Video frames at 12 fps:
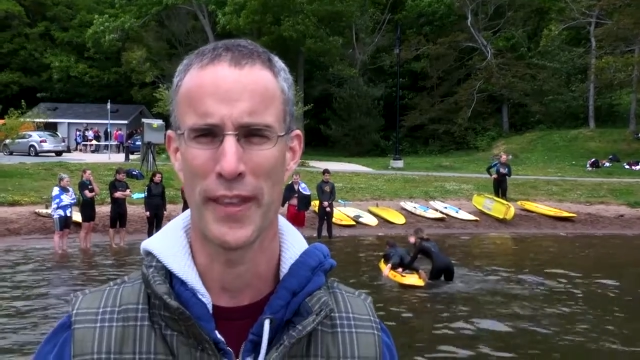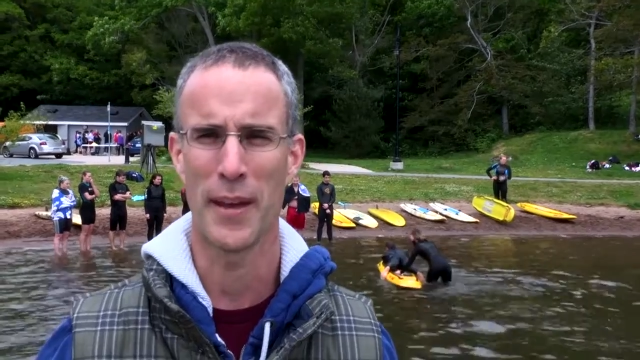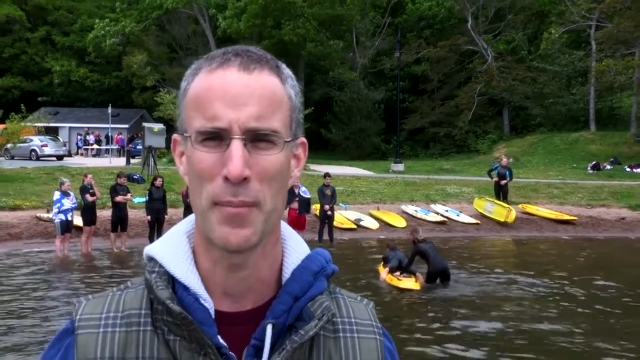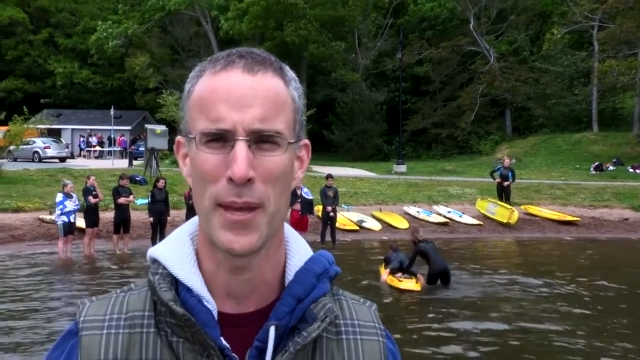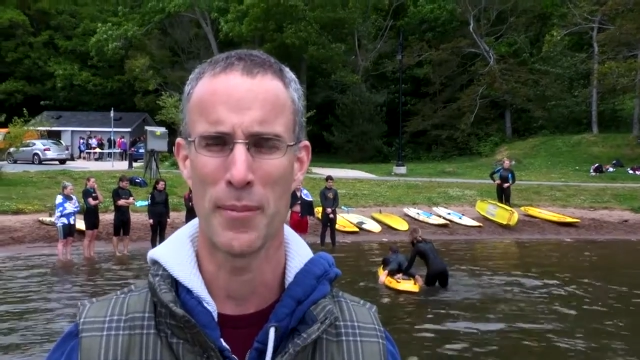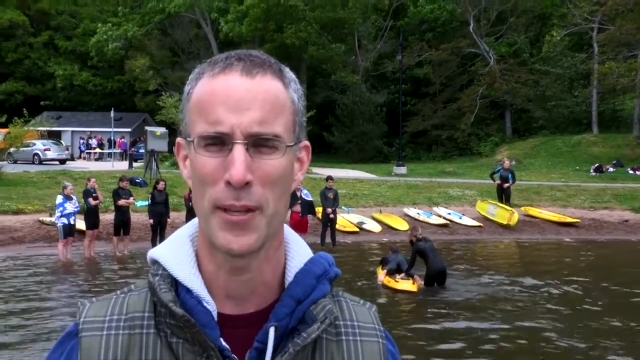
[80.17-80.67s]

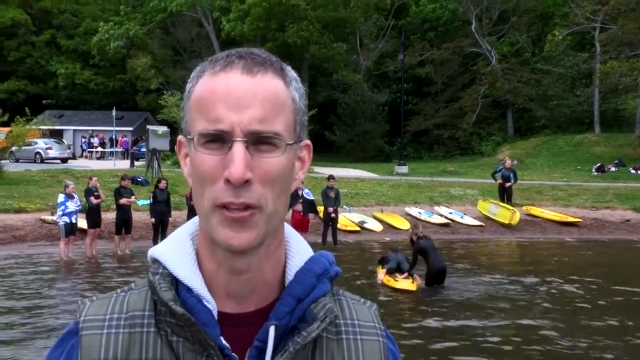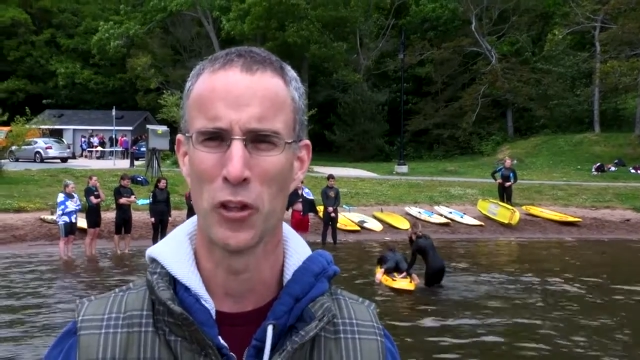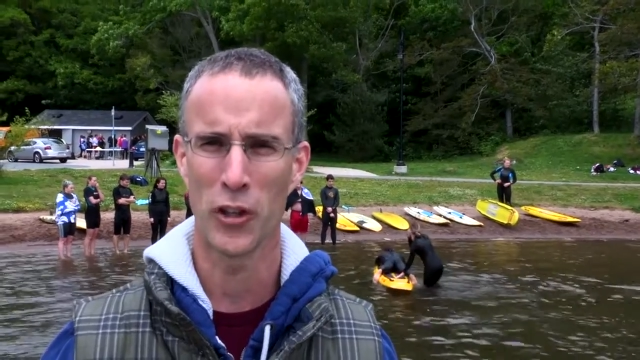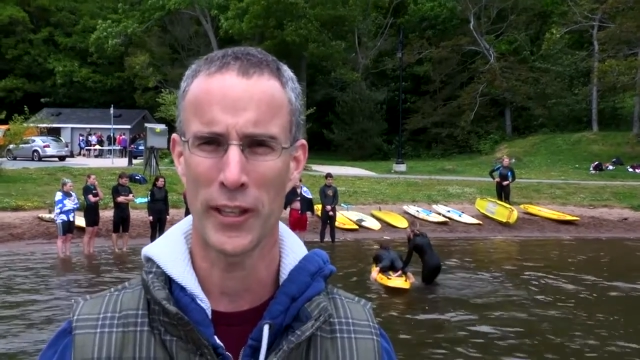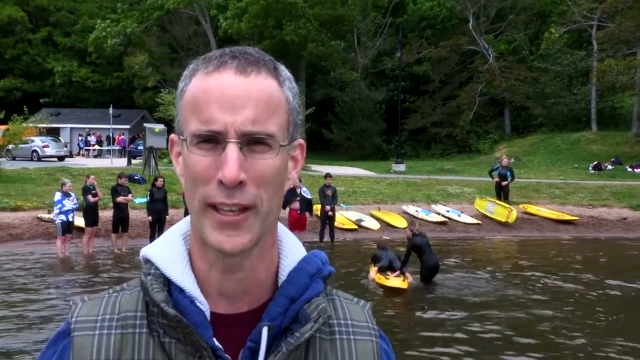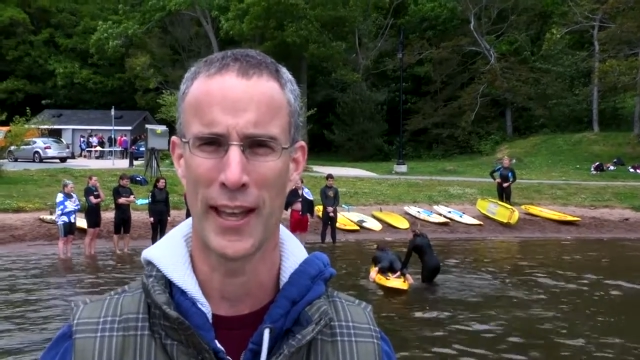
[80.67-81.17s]
that may be
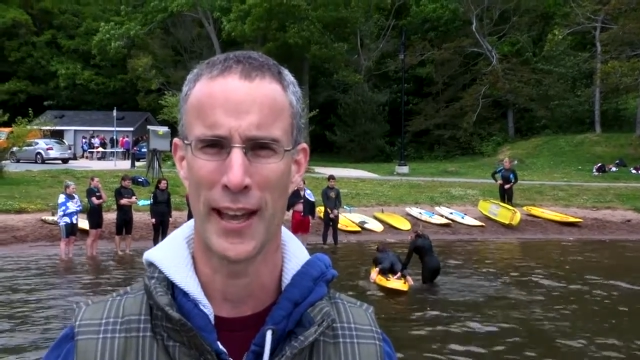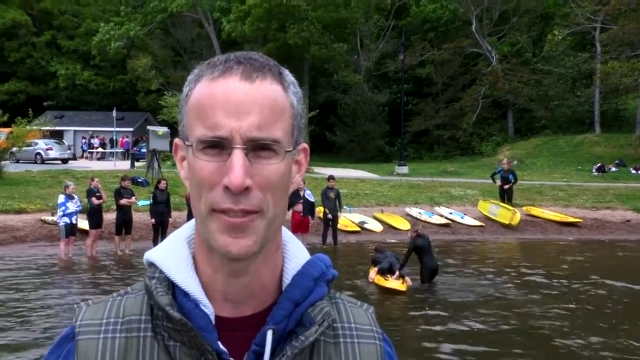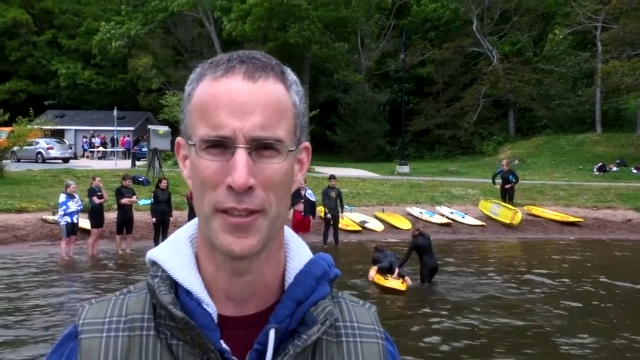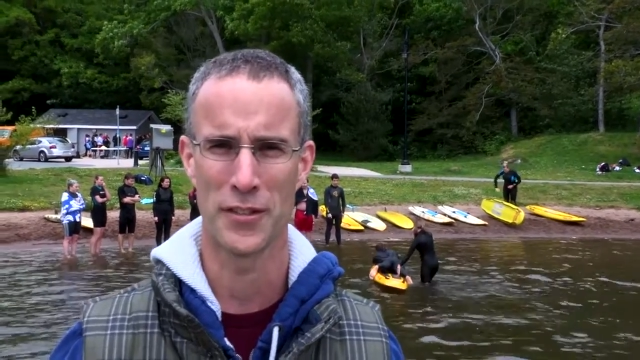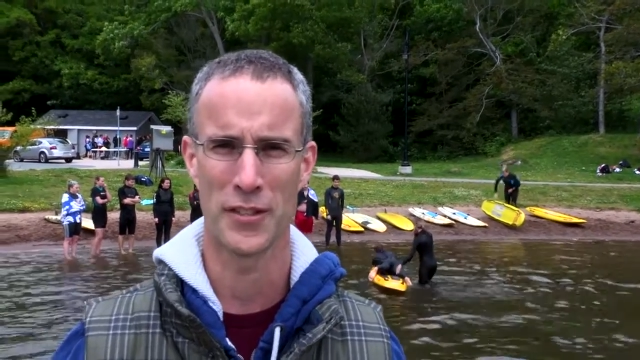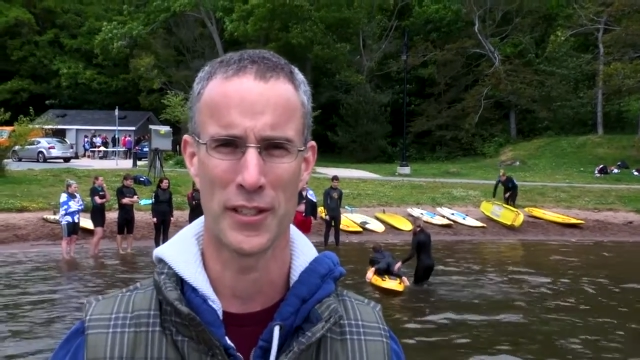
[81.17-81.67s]
looking at
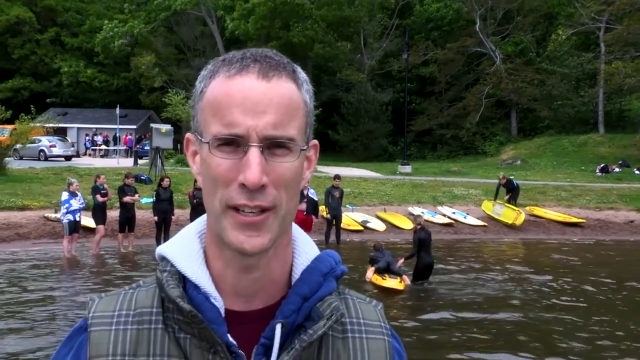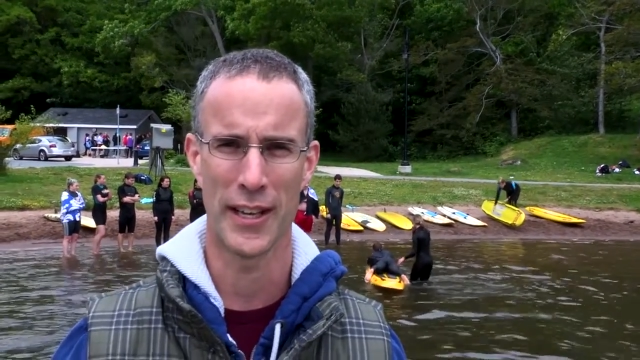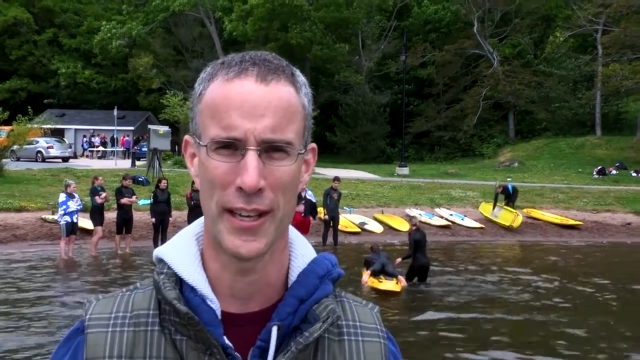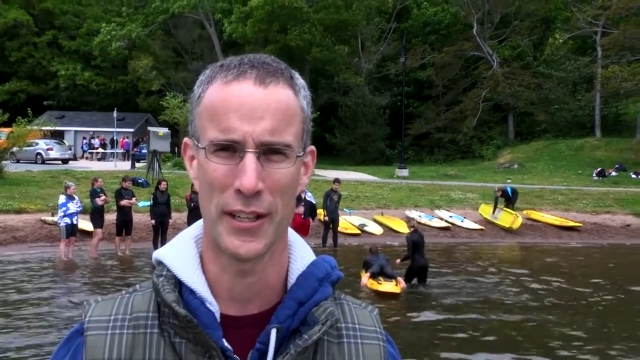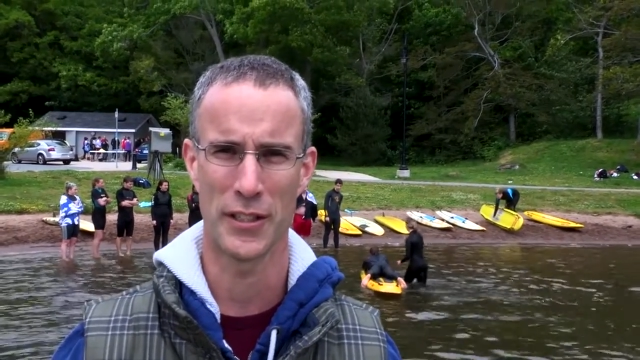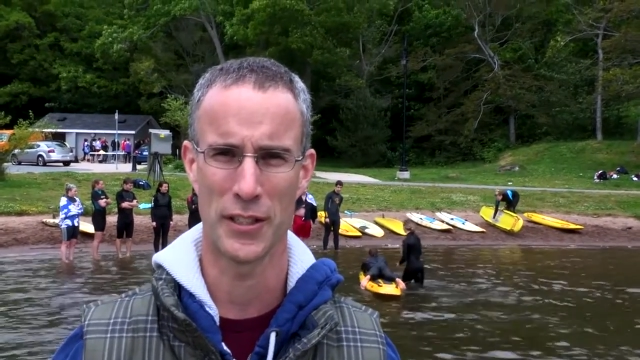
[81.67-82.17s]
this
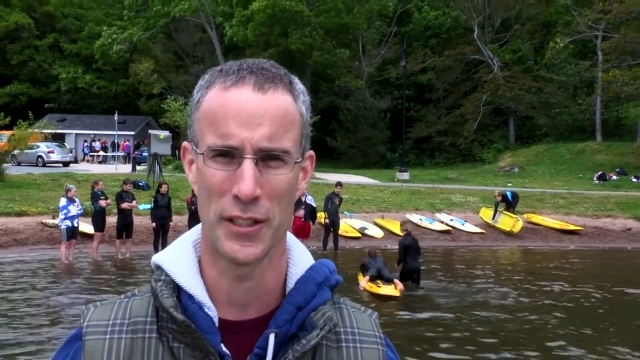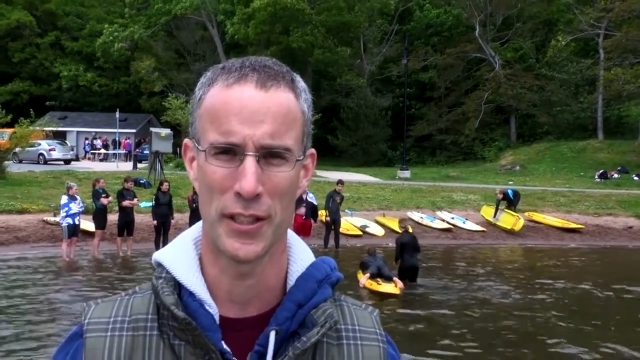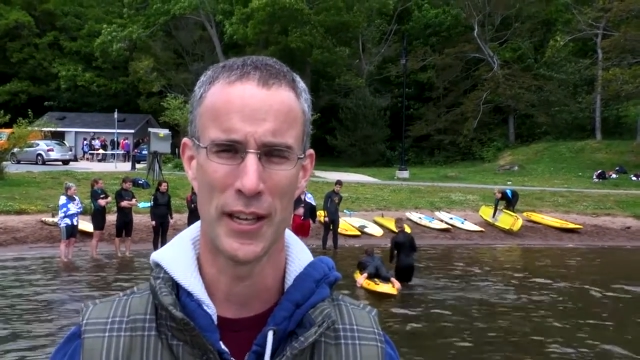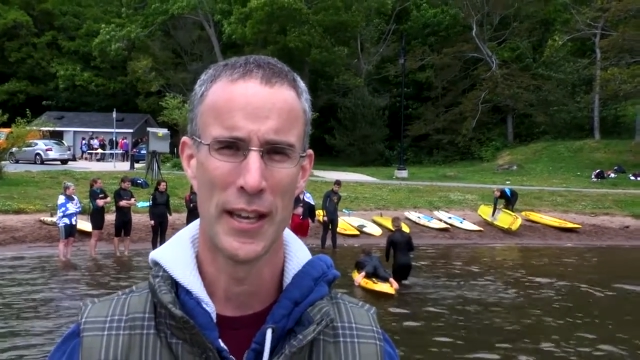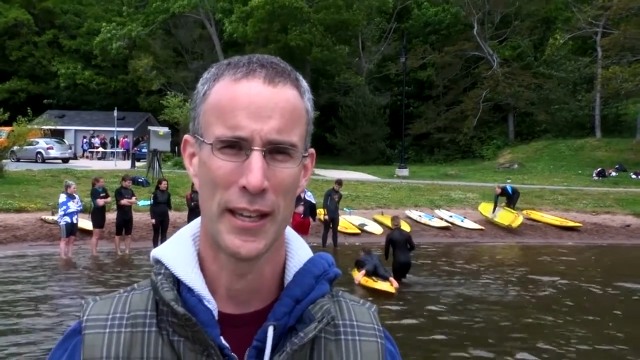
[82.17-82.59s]
today to